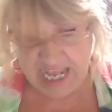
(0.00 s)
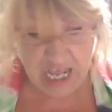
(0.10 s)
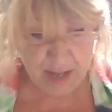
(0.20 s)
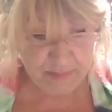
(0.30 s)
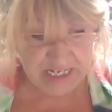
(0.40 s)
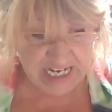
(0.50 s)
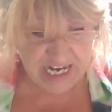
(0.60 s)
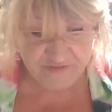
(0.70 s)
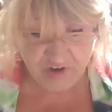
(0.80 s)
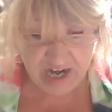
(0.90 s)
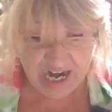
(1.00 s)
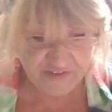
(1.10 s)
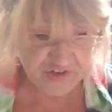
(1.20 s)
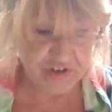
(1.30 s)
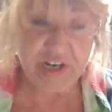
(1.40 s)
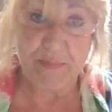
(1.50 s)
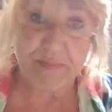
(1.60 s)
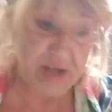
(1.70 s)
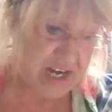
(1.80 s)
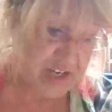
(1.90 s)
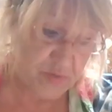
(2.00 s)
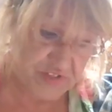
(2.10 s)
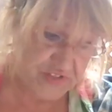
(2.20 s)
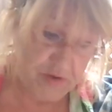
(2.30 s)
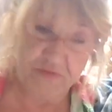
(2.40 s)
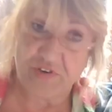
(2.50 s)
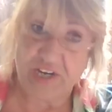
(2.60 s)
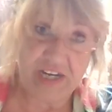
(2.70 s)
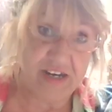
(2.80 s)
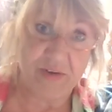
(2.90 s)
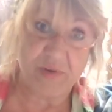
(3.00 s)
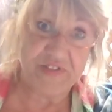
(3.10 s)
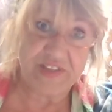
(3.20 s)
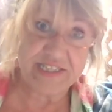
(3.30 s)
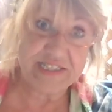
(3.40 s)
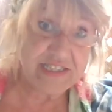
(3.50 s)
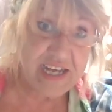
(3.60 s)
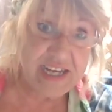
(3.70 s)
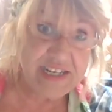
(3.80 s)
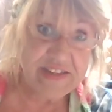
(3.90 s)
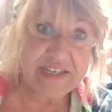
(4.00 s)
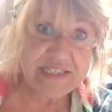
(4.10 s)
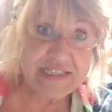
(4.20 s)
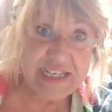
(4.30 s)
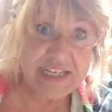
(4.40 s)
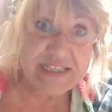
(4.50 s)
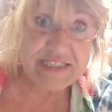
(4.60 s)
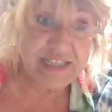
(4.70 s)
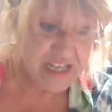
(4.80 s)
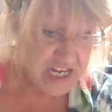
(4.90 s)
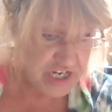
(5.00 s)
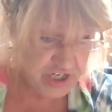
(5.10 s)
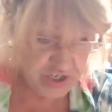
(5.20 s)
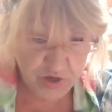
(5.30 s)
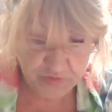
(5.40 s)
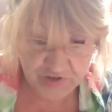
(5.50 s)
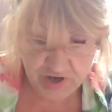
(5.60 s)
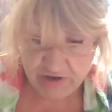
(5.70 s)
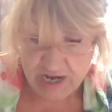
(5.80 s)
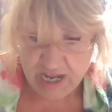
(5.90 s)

happily ever after, combined with over here with the Sun and the 6. You know, they're